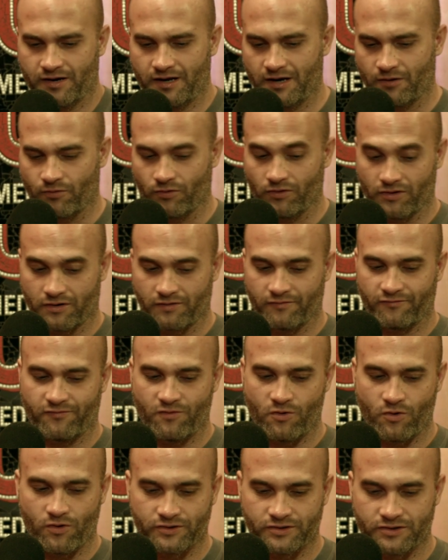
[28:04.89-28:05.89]
Yeah, we're looking
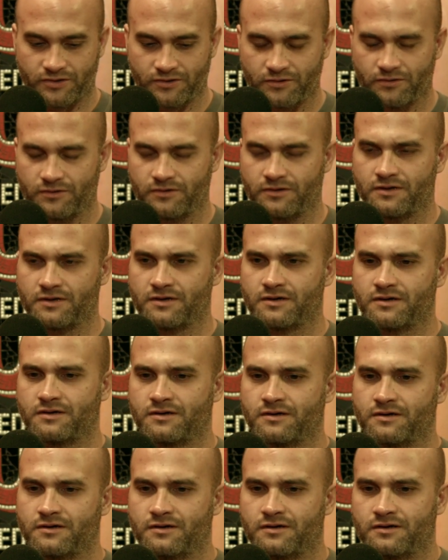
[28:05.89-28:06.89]
forward to
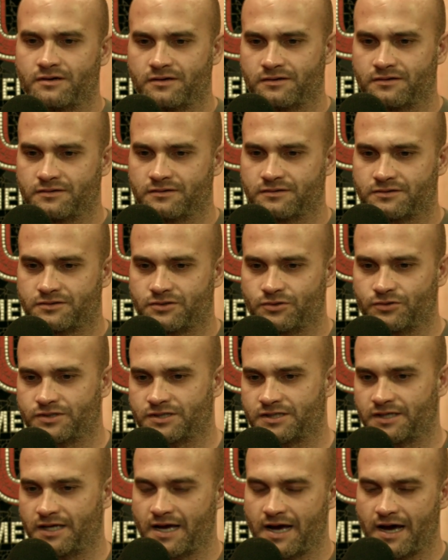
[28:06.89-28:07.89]
to
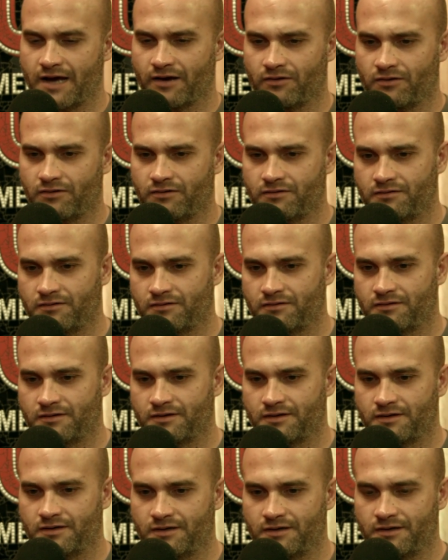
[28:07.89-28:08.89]
Seattle.
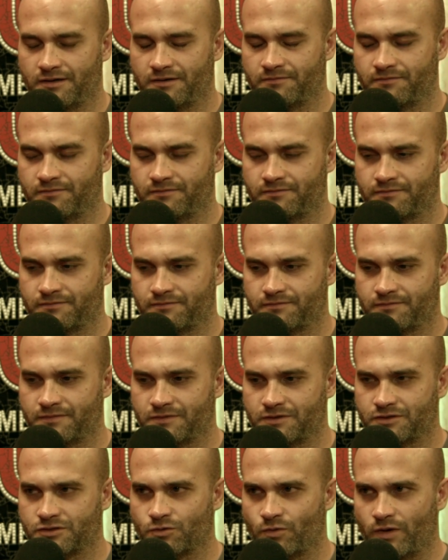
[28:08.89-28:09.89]
Um,
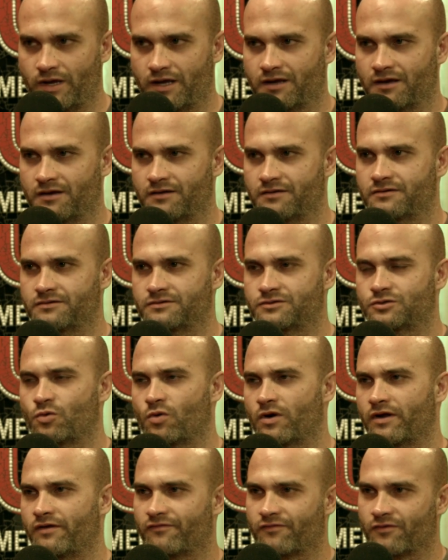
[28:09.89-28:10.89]
this weekend, the
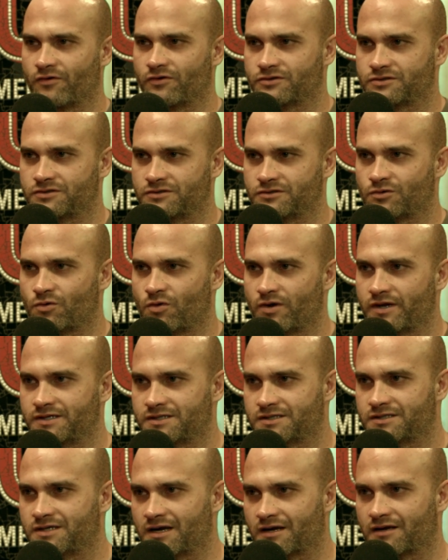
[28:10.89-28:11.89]
21st and
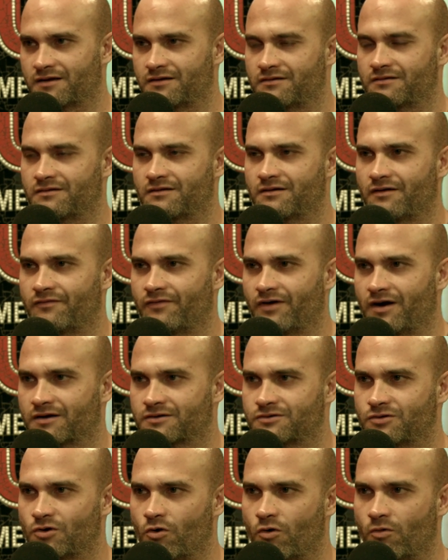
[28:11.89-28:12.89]
22nd of
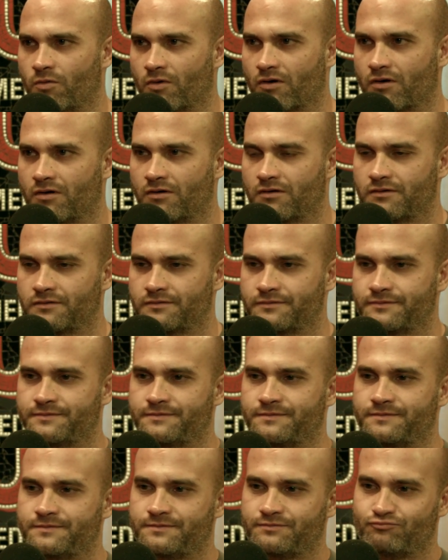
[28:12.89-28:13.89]
October. Hell
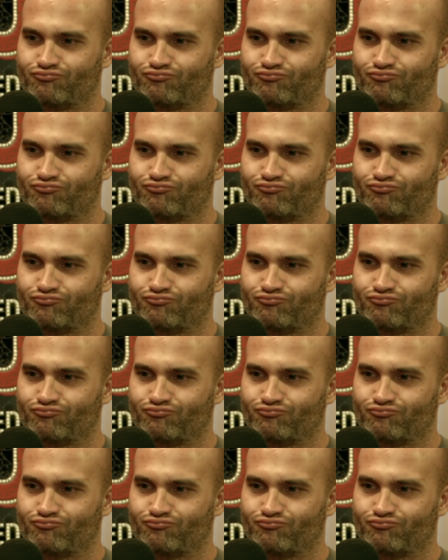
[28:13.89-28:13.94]
yeah.